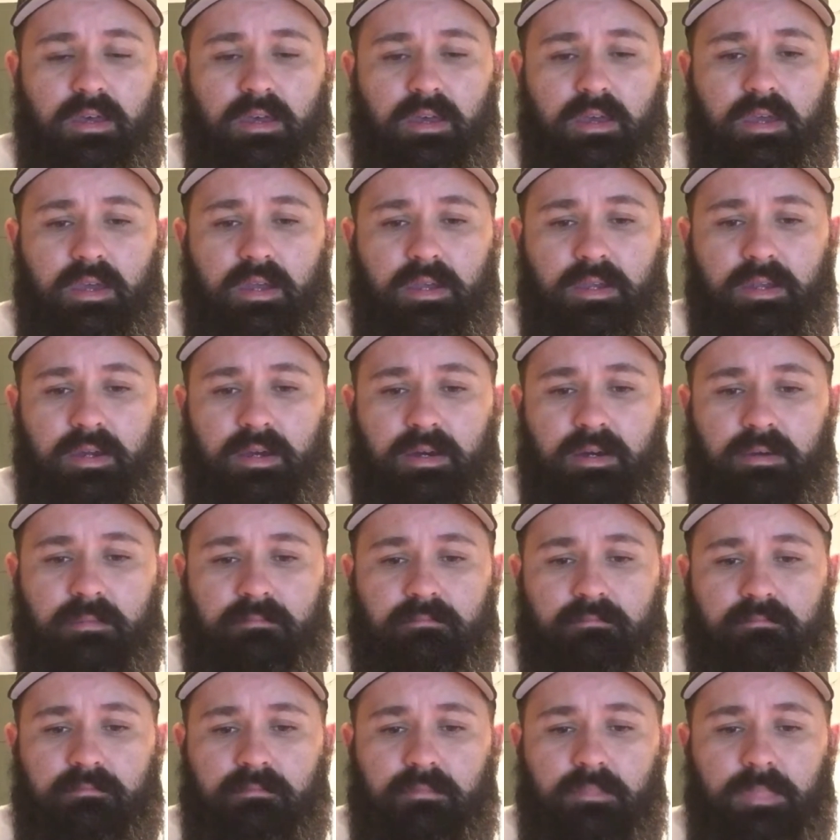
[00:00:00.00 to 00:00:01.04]
And
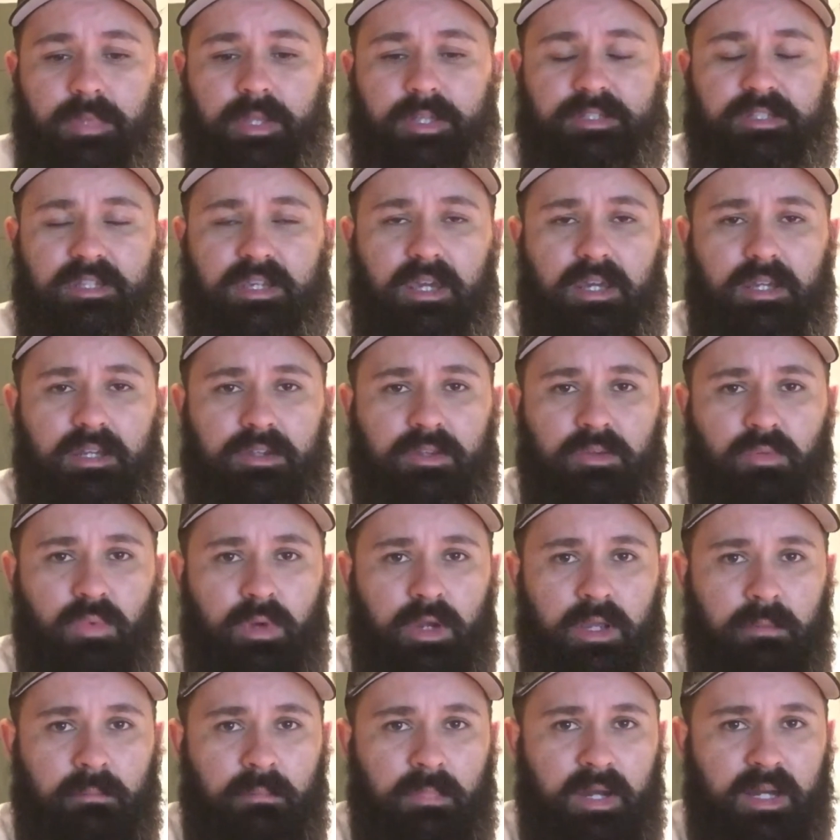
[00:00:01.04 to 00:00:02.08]
that's kind of the
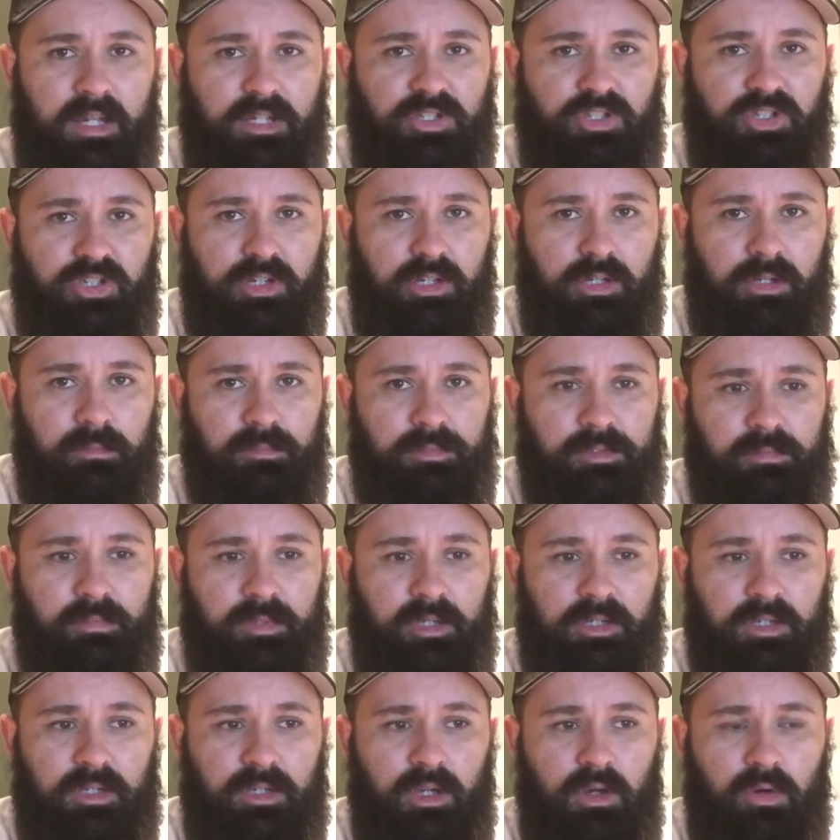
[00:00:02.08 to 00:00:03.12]
way my gym's
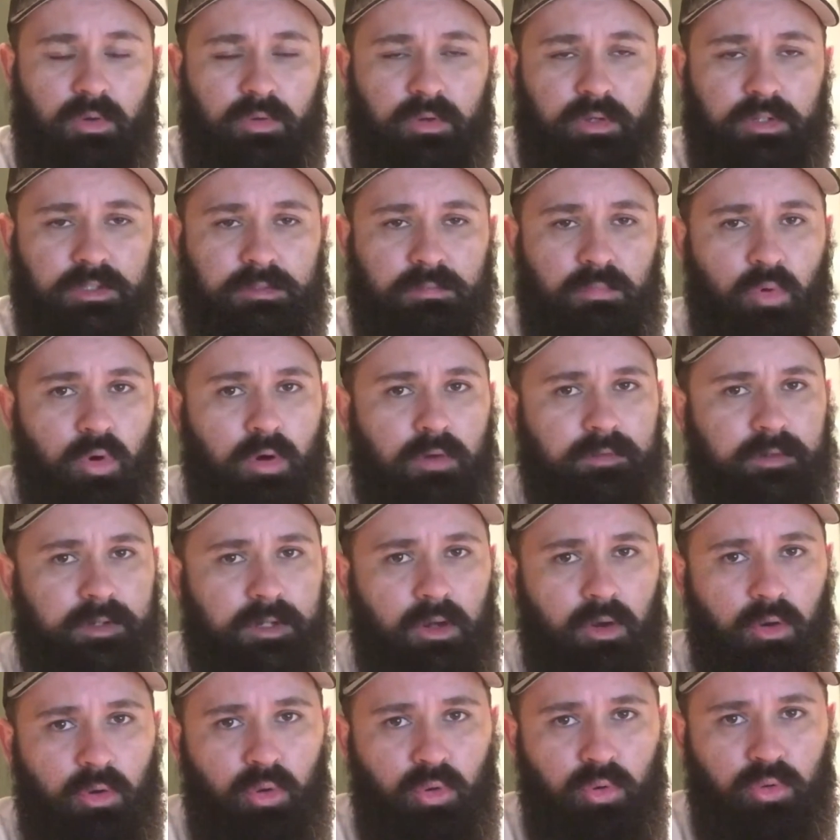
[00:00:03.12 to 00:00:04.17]
been going, is more of an
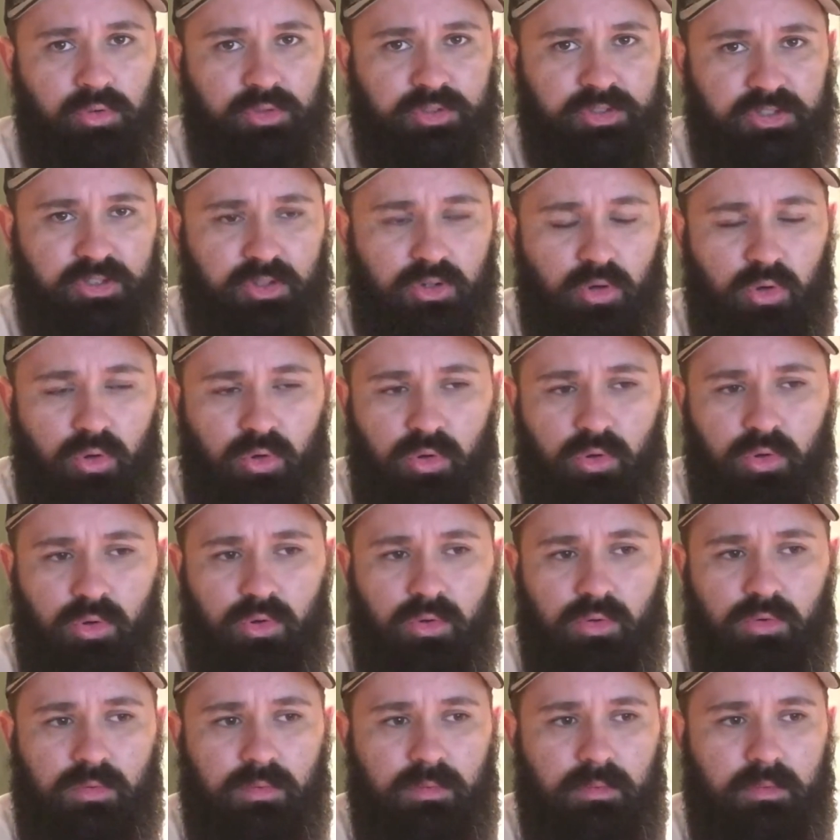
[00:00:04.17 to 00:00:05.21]
old school,